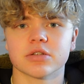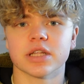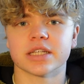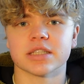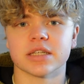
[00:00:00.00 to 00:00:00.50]

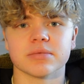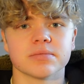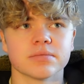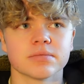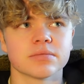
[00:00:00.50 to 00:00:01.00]
collecting
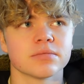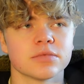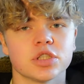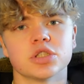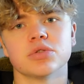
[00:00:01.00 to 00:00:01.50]

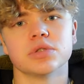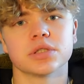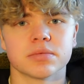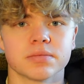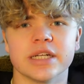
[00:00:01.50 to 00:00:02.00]

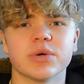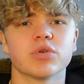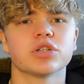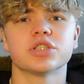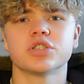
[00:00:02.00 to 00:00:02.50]
shoes. And they
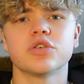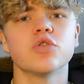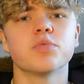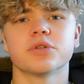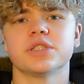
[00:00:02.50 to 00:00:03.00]
were
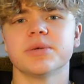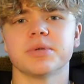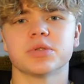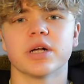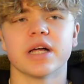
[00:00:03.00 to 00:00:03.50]
super cheap
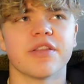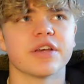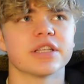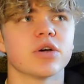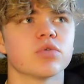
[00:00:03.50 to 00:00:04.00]
as well. I
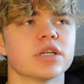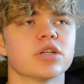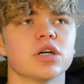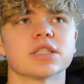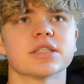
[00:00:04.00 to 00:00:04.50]
think they only
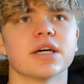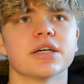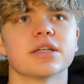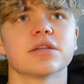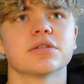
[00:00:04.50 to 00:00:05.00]
cost
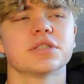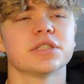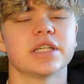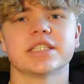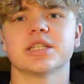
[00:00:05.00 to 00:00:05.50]
like
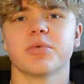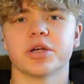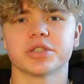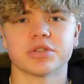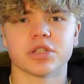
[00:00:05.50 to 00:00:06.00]
60
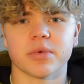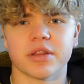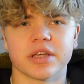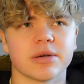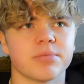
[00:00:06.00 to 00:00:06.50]
bucks or something. I
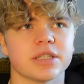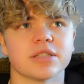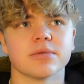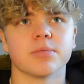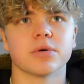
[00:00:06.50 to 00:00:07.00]
think I picked
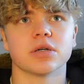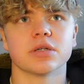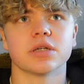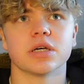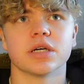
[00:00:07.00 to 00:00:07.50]
them up
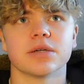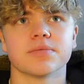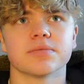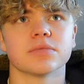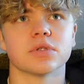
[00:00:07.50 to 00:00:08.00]
on uh,
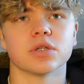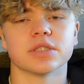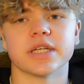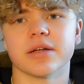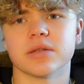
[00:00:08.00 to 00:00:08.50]
on
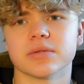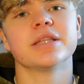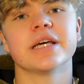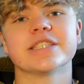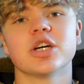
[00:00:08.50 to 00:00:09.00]
sale.
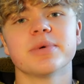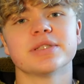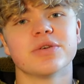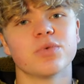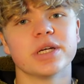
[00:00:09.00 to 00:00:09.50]
Next up
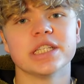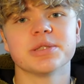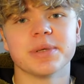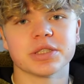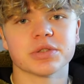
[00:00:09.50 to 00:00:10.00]
is a really
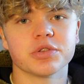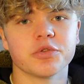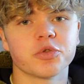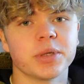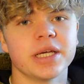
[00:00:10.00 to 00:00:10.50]
special shoe
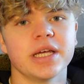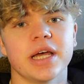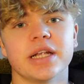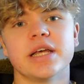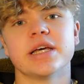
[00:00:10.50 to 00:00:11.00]
for me
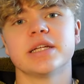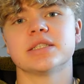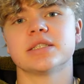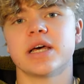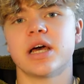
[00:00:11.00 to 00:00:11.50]
and
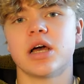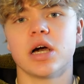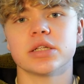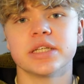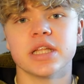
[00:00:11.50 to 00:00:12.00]
it's the
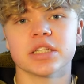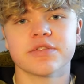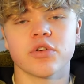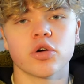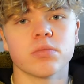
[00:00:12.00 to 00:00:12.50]
Adidas
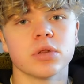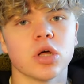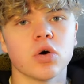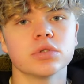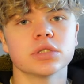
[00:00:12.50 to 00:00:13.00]
Forum
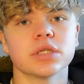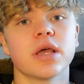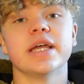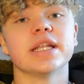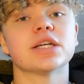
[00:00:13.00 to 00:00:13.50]
Lows
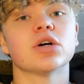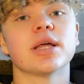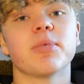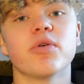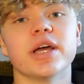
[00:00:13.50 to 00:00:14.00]
in
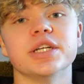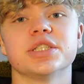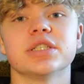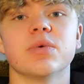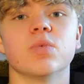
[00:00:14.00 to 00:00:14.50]

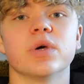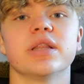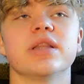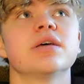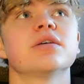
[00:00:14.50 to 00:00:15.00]
collaboration with